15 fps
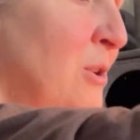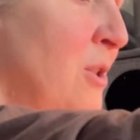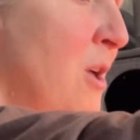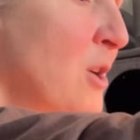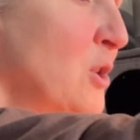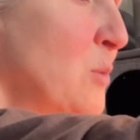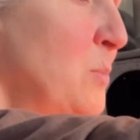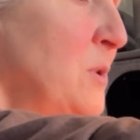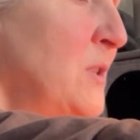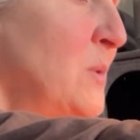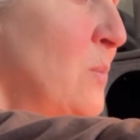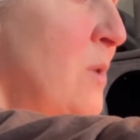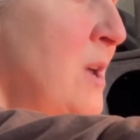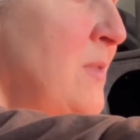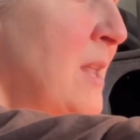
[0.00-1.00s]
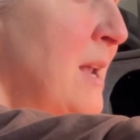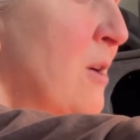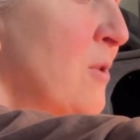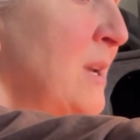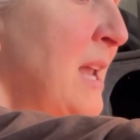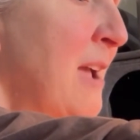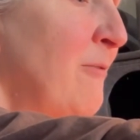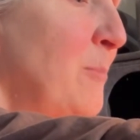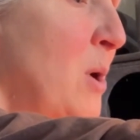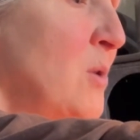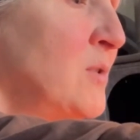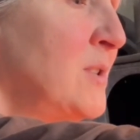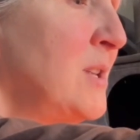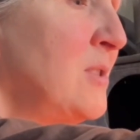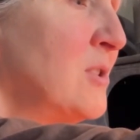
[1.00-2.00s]
octopus one that I already have
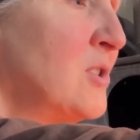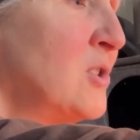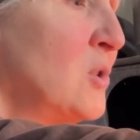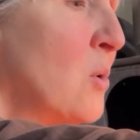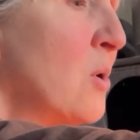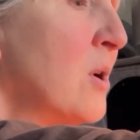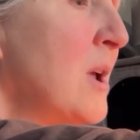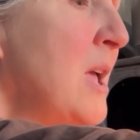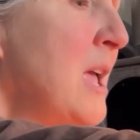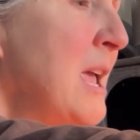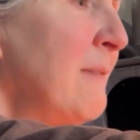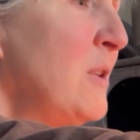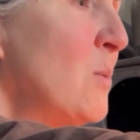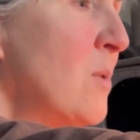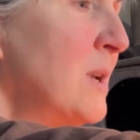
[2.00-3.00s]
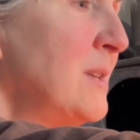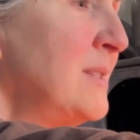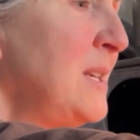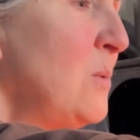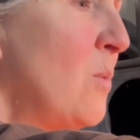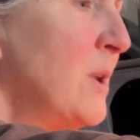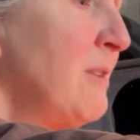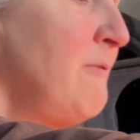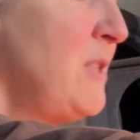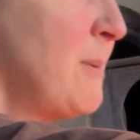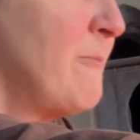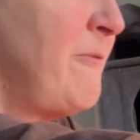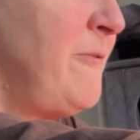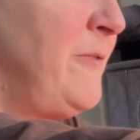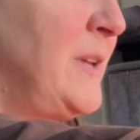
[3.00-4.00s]
posted in the store. If you want to see one of
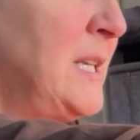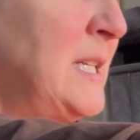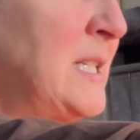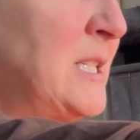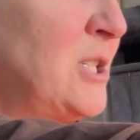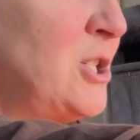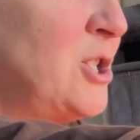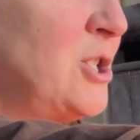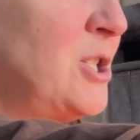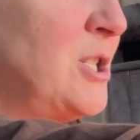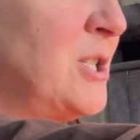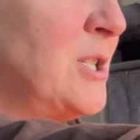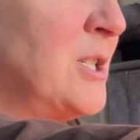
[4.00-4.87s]
them finished,